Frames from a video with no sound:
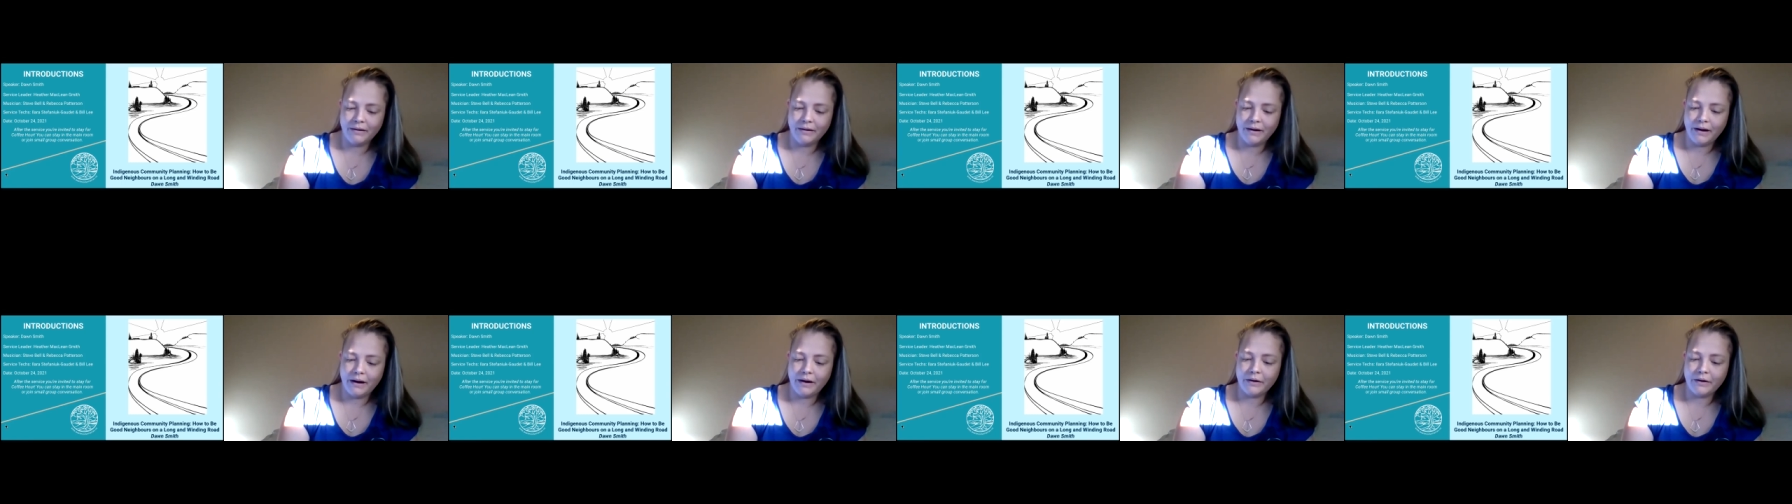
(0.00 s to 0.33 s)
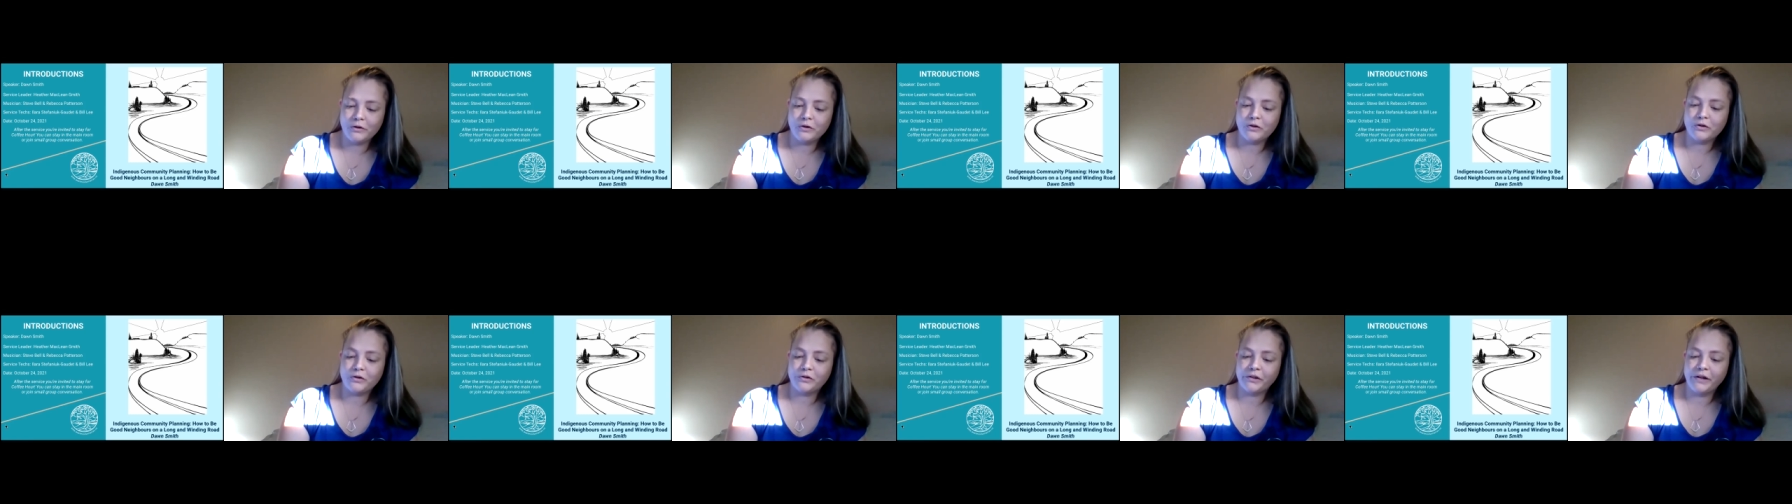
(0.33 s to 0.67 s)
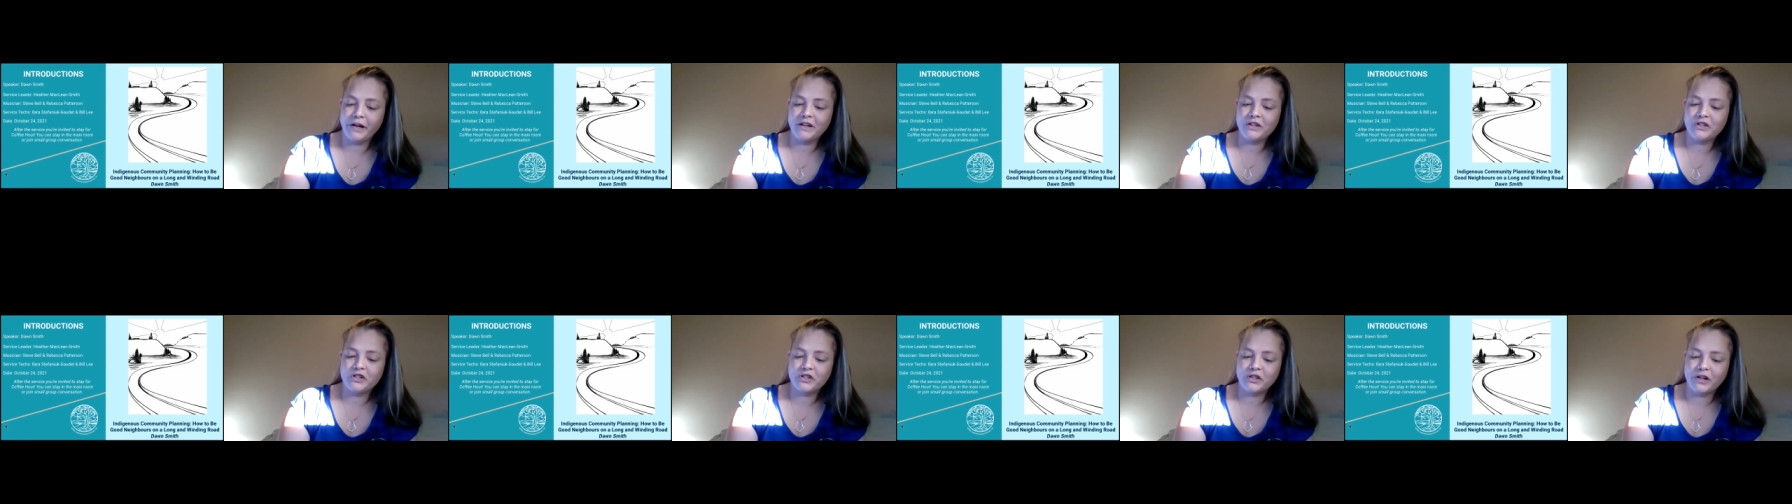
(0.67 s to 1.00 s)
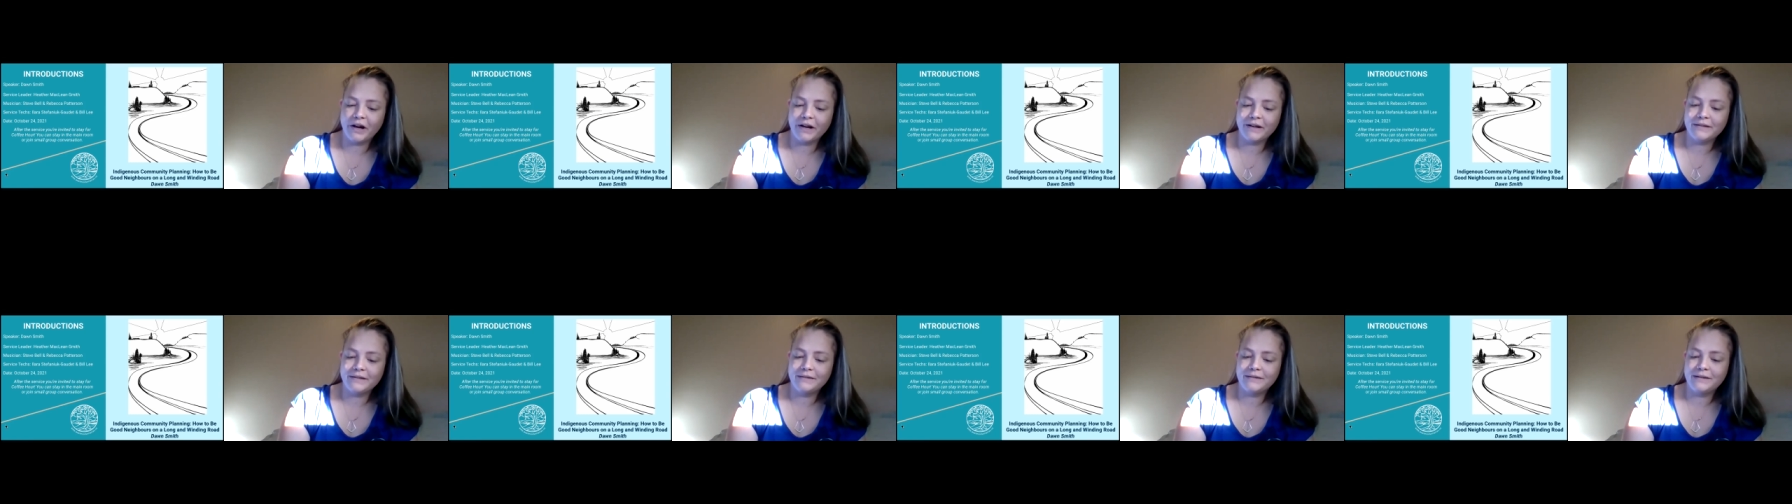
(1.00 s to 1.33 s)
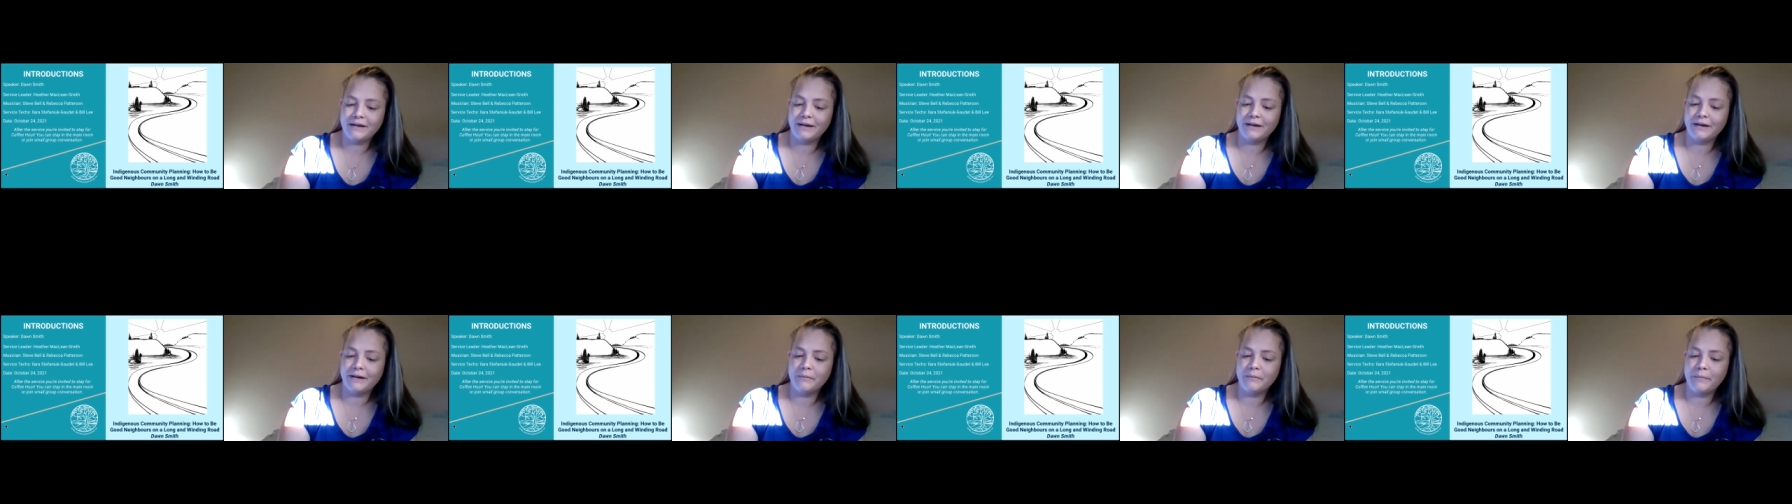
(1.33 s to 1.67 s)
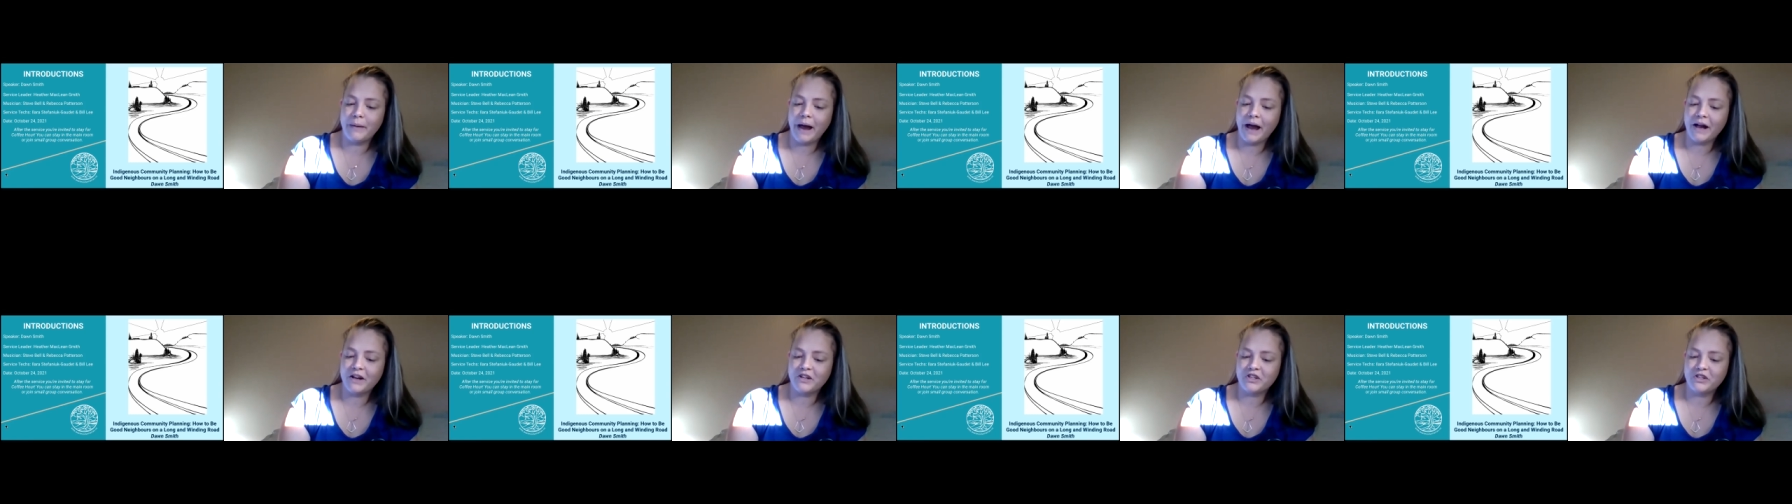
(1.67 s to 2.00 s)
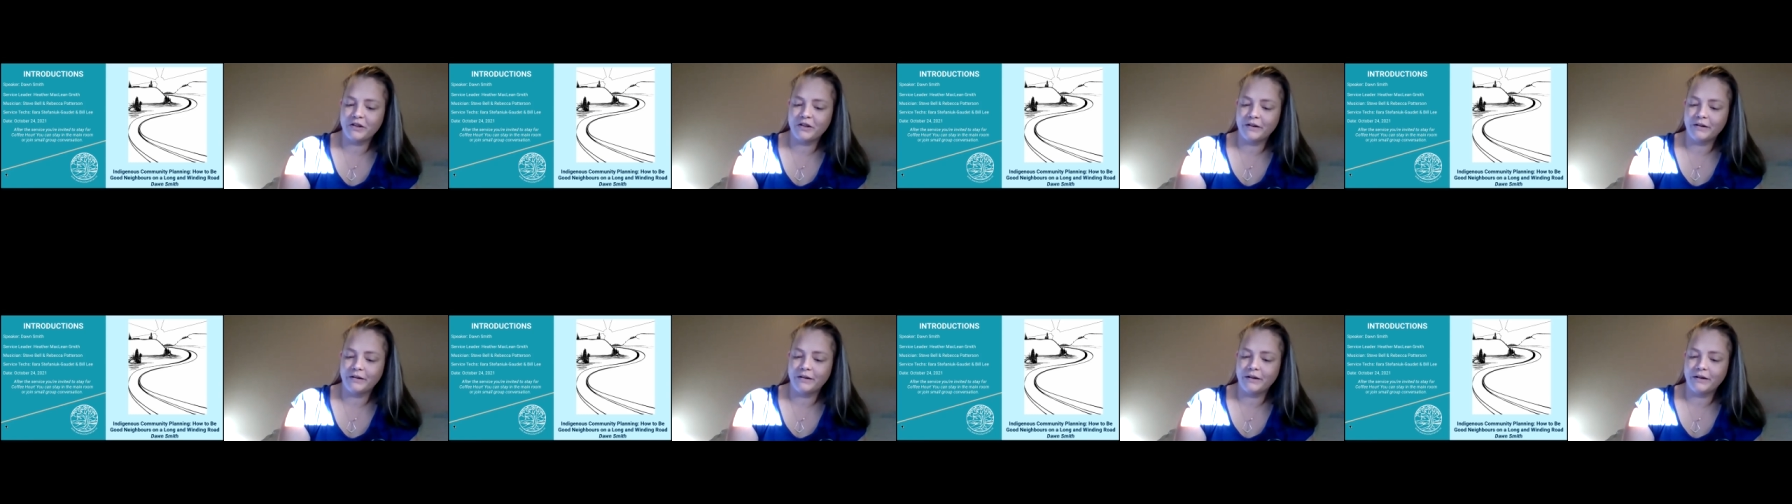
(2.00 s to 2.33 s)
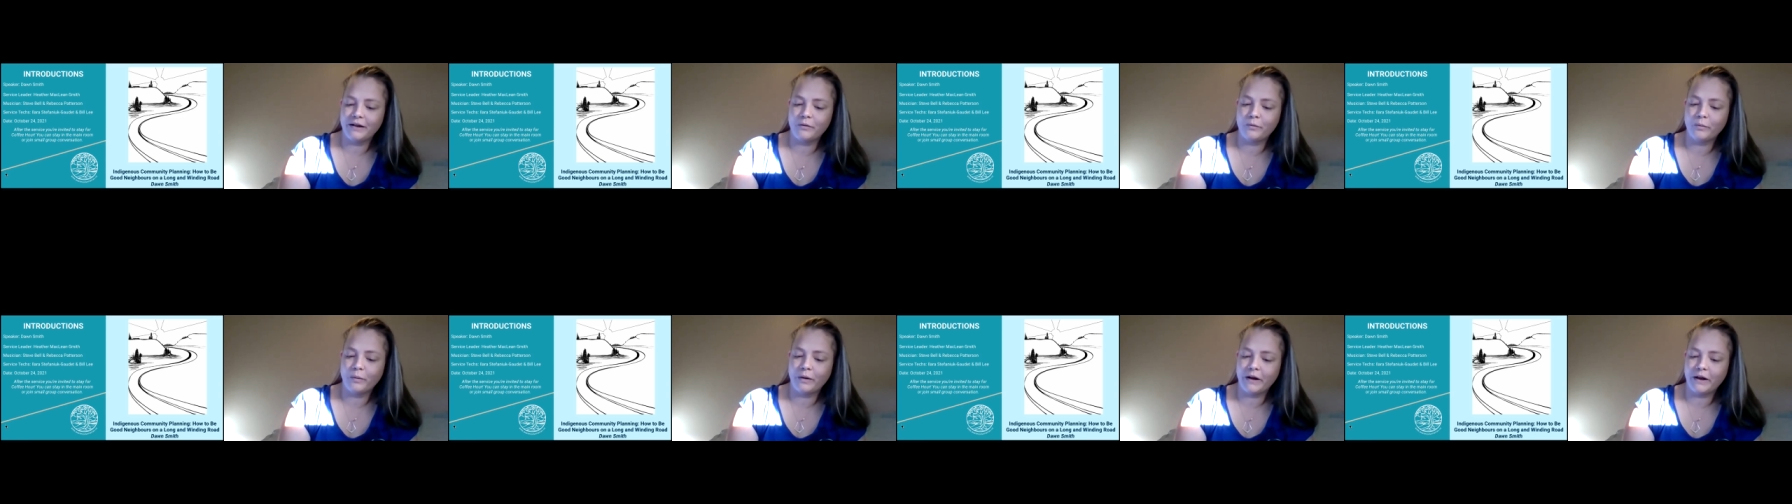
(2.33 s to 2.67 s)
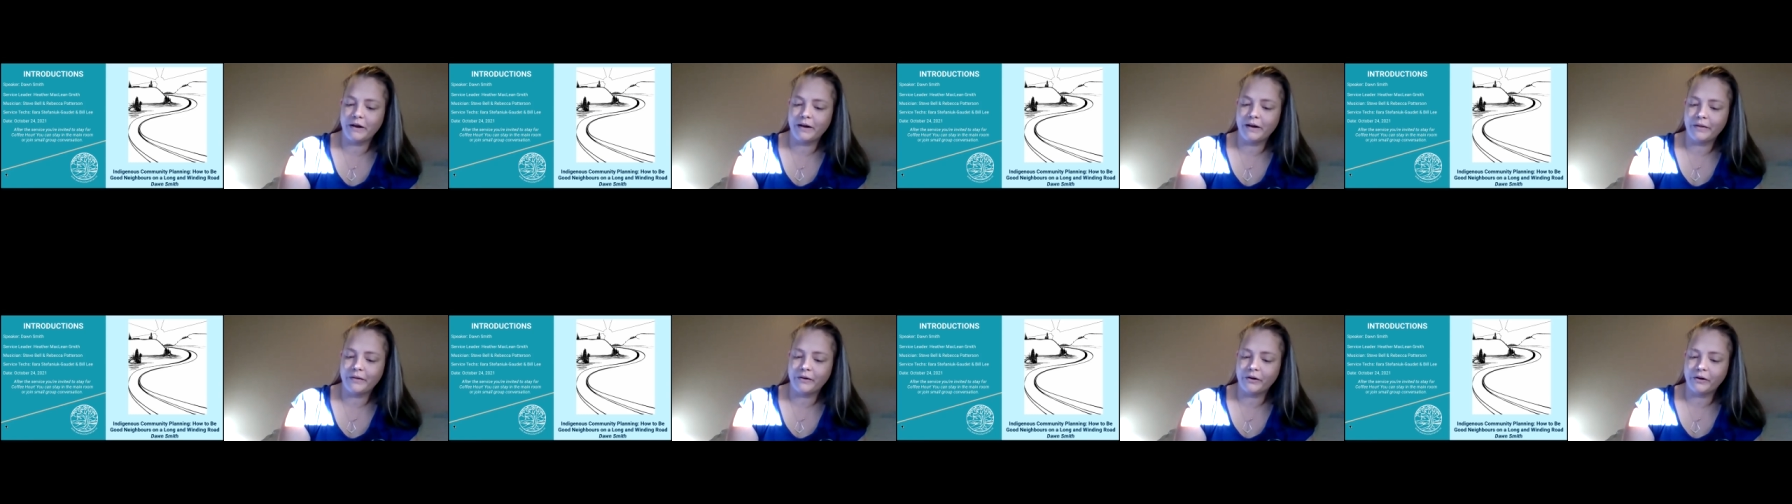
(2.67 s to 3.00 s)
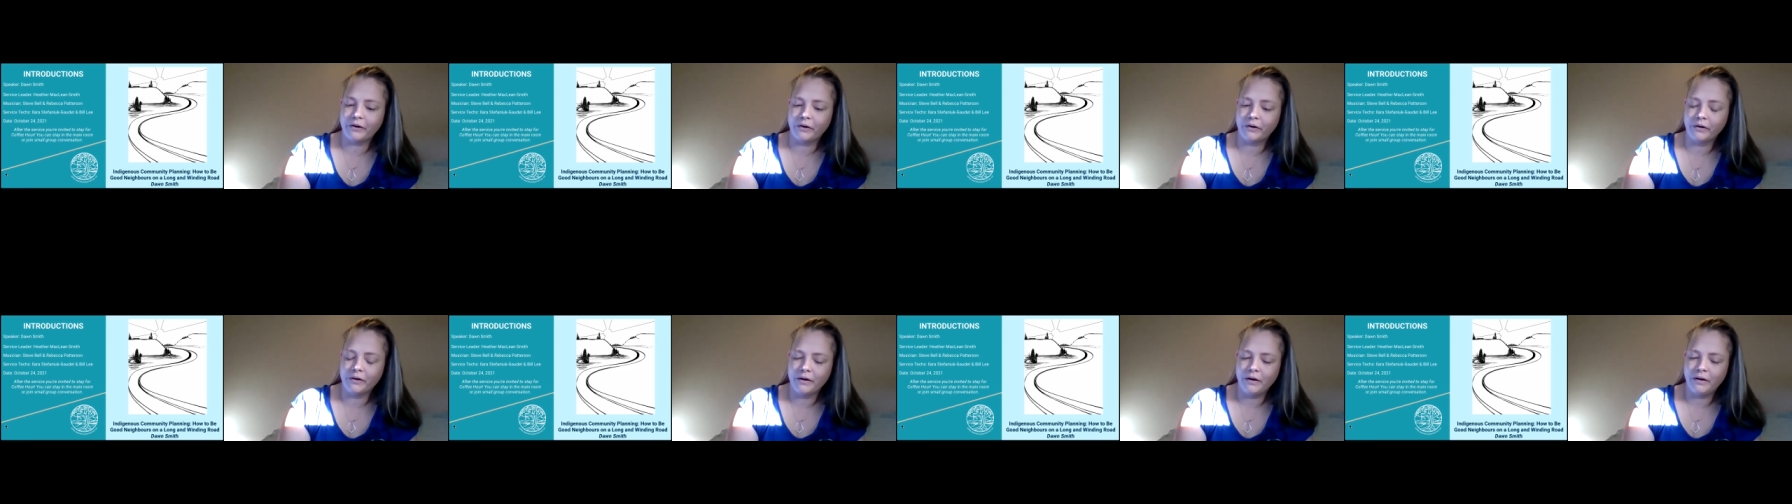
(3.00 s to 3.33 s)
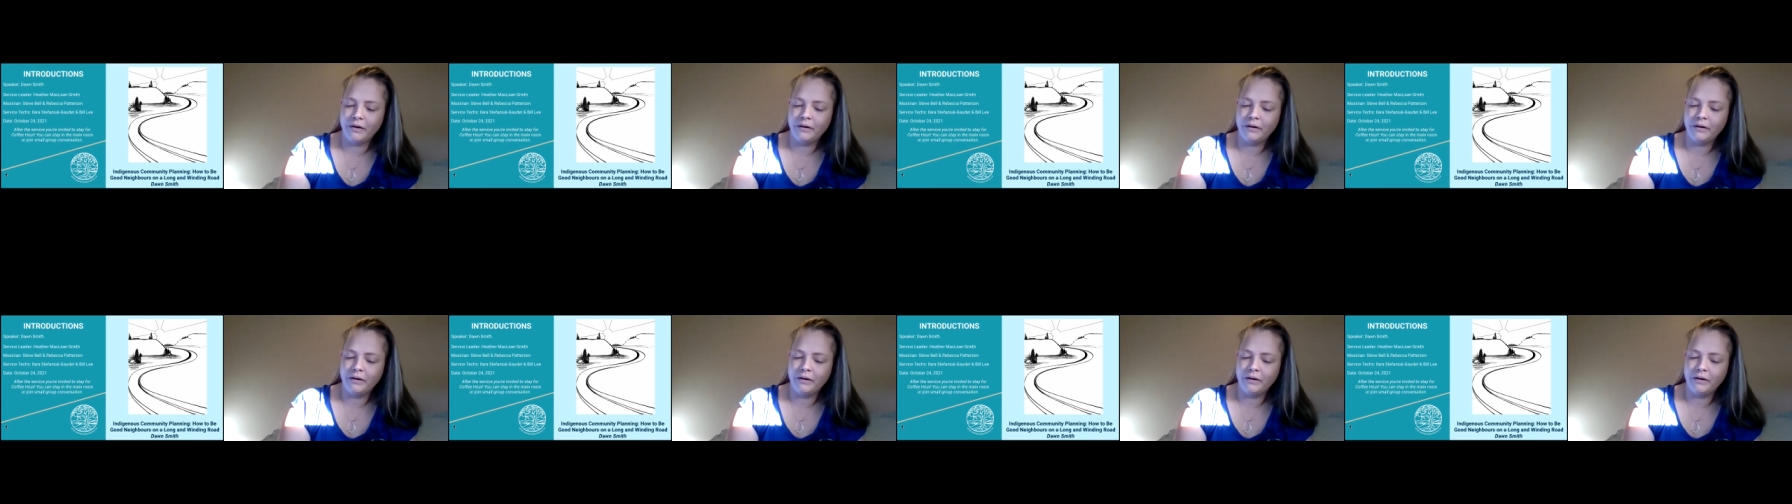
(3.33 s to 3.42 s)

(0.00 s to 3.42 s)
how to create trust and compassion in one another,